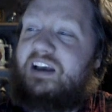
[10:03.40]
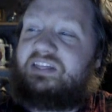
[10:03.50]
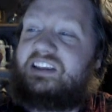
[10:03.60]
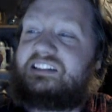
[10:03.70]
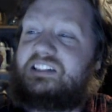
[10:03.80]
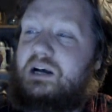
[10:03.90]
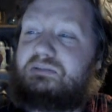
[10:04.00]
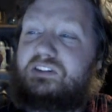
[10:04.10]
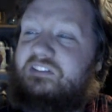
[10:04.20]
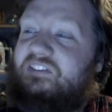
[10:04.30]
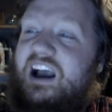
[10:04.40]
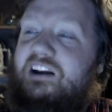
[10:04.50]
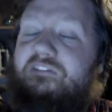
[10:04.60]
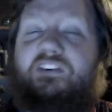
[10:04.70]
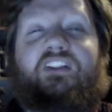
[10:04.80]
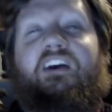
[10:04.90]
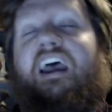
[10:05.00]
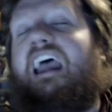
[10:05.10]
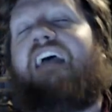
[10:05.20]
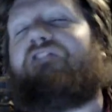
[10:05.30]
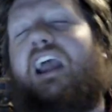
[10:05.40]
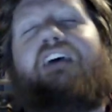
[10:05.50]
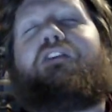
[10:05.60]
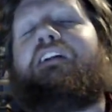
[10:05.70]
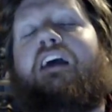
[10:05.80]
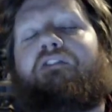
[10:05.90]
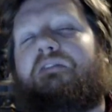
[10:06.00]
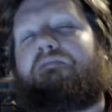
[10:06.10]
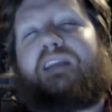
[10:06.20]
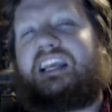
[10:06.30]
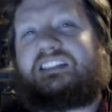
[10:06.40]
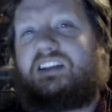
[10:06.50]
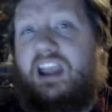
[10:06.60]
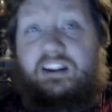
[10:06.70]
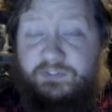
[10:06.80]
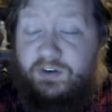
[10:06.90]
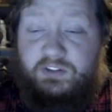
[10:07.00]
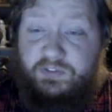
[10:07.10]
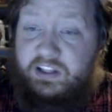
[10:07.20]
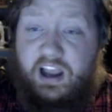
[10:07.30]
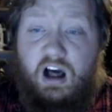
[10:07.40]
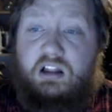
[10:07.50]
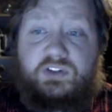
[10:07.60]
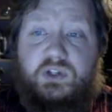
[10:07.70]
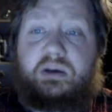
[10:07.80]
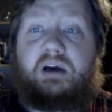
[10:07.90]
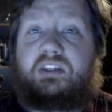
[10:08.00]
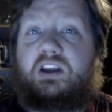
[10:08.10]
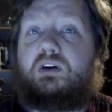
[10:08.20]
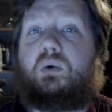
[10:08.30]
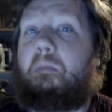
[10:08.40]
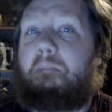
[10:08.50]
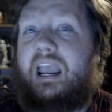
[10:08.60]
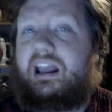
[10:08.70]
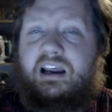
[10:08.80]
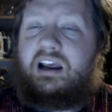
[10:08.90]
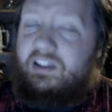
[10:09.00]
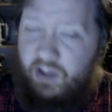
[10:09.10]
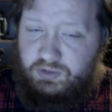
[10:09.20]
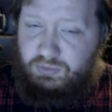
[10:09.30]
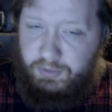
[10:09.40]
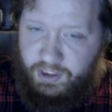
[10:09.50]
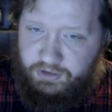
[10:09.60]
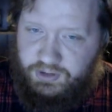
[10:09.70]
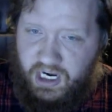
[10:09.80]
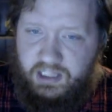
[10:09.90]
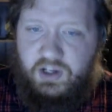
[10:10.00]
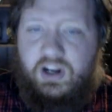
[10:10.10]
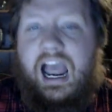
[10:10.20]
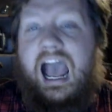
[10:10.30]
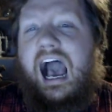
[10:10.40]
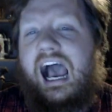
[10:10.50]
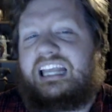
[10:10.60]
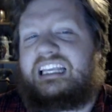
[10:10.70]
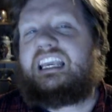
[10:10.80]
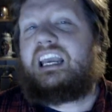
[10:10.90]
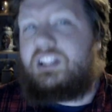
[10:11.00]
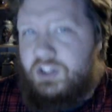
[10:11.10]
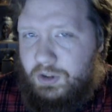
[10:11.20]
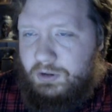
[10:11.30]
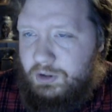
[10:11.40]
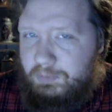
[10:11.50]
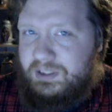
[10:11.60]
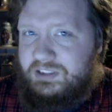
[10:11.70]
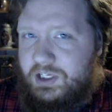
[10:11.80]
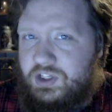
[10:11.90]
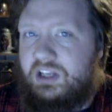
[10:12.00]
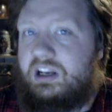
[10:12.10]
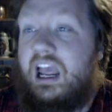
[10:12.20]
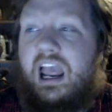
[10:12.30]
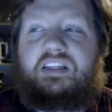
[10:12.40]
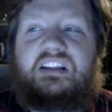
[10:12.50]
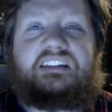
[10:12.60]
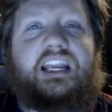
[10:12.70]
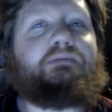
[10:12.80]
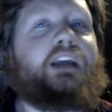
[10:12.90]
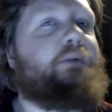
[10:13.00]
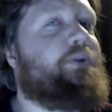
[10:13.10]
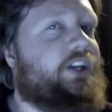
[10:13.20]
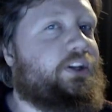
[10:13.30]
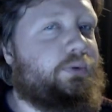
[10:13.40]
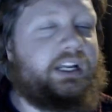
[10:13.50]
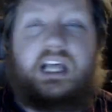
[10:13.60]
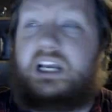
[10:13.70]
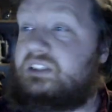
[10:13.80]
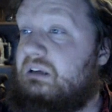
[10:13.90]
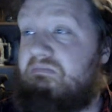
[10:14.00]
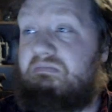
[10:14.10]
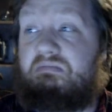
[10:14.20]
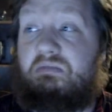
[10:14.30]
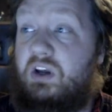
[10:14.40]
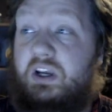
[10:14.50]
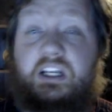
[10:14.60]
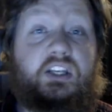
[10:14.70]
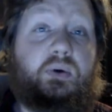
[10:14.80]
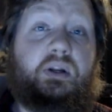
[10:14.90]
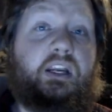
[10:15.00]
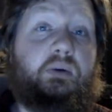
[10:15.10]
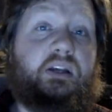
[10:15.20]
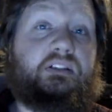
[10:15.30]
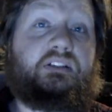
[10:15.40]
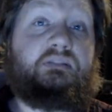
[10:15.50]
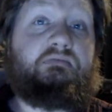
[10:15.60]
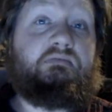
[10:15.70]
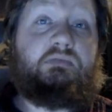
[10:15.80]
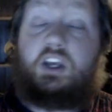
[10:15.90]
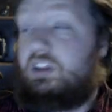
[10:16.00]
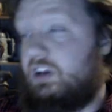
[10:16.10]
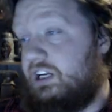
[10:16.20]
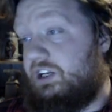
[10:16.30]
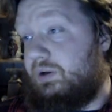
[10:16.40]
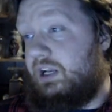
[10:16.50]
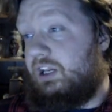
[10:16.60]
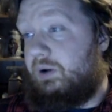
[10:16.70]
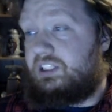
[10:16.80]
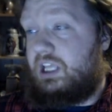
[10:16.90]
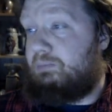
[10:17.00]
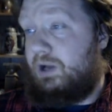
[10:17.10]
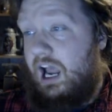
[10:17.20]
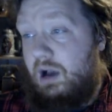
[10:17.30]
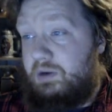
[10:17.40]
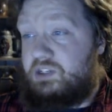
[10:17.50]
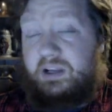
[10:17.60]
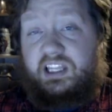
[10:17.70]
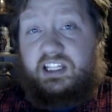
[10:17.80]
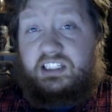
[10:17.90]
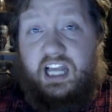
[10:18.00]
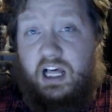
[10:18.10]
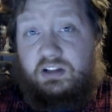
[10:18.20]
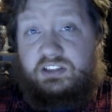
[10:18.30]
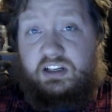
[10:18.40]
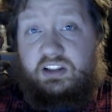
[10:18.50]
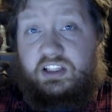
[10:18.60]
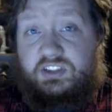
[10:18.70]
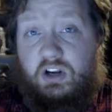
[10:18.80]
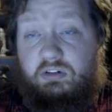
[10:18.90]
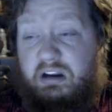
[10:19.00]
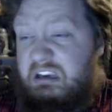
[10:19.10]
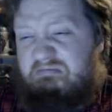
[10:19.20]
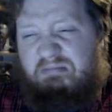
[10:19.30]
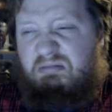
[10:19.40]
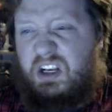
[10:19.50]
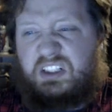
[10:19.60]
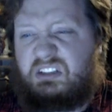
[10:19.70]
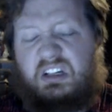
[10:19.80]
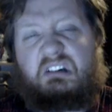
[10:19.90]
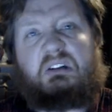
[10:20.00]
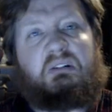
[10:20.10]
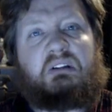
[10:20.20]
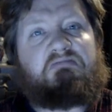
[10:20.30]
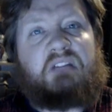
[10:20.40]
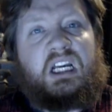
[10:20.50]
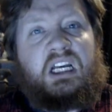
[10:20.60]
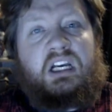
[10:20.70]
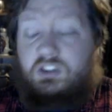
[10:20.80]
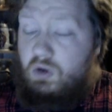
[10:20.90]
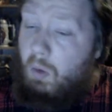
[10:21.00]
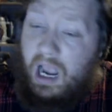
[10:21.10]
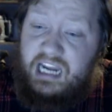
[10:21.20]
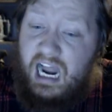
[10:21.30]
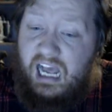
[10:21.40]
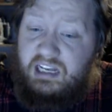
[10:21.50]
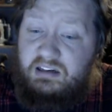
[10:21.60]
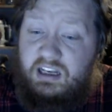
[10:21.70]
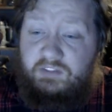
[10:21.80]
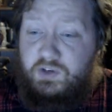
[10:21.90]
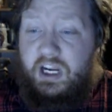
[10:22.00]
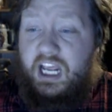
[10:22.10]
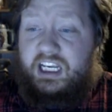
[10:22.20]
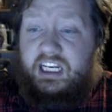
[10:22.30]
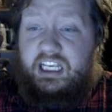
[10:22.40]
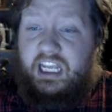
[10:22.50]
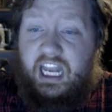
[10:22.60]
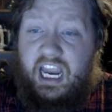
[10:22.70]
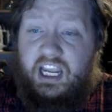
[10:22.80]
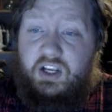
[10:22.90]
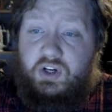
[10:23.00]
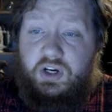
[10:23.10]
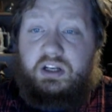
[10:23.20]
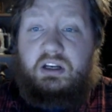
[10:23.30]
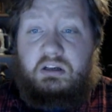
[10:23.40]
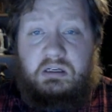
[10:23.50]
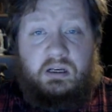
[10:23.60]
at this dumpster fire forever and ever, because to all of you out there who are mad that it's ruining your childhood, I get your position. At the same time, you need to realize they're gonna do it anyways. Yeah, they're gonna do it anyways. They put how much millions of dollars into this already? They're just gonna do it. So why not, if you're not gonna get a good,